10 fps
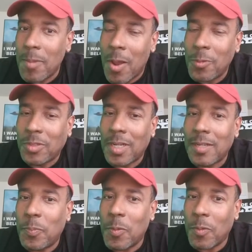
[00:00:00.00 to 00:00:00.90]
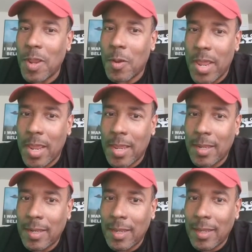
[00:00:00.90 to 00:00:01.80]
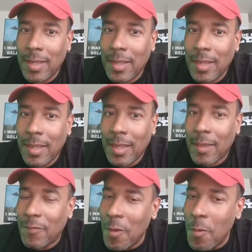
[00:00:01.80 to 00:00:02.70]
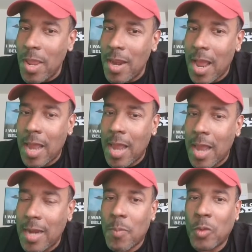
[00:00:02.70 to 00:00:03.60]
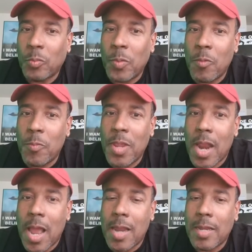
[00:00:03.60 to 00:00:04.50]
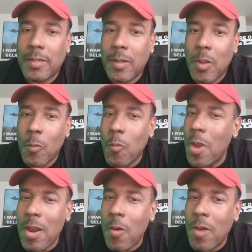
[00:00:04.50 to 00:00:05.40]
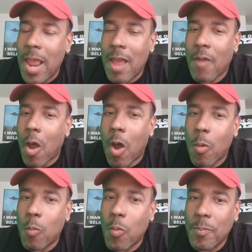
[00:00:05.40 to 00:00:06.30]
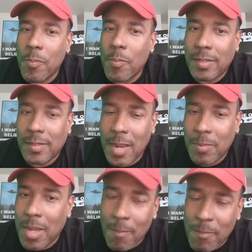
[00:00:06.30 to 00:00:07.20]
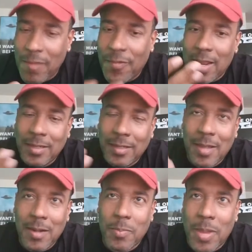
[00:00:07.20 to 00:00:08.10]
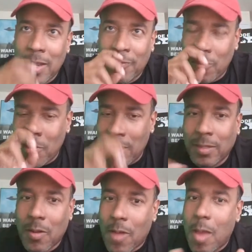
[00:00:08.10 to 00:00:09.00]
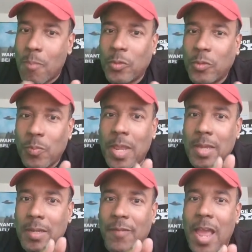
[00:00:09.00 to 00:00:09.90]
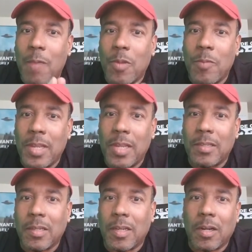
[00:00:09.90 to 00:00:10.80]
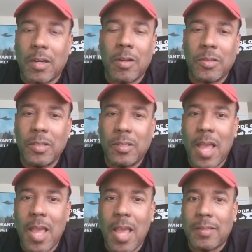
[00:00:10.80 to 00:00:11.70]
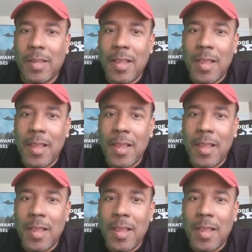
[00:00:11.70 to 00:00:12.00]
I mean, O'Shea, let's be real, man. If you're being honest, and most men were being honest, we don't have all women in the same cat. Matter of fact, I just talked about that a few minutes ago, how most men divide women into good girls and sluts.